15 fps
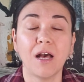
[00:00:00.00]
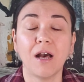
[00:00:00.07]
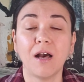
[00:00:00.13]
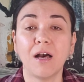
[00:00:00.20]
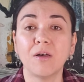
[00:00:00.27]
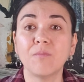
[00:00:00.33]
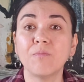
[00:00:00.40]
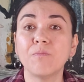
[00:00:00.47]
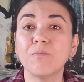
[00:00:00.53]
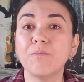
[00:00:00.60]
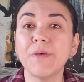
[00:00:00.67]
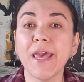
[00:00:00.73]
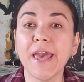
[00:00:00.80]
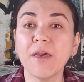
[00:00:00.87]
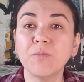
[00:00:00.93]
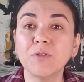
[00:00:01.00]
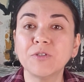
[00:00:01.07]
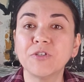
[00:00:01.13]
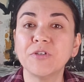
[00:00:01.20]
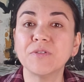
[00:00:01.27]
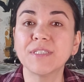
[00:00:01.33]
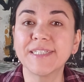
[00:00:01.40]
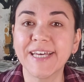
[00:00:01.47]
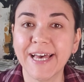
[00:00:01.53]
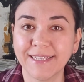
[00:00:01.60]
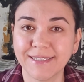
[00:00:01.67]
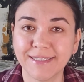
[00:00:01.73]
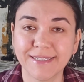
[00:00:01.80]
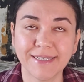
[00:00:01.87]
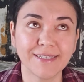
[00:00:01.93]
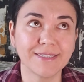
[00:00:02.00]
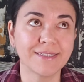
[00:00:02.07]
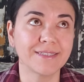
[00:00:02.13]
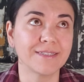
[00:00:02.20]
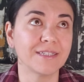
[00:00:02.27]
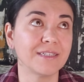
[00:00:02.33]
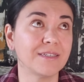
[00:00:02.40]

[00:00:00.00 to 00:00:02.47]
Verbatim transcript: uh, be able to use tenses,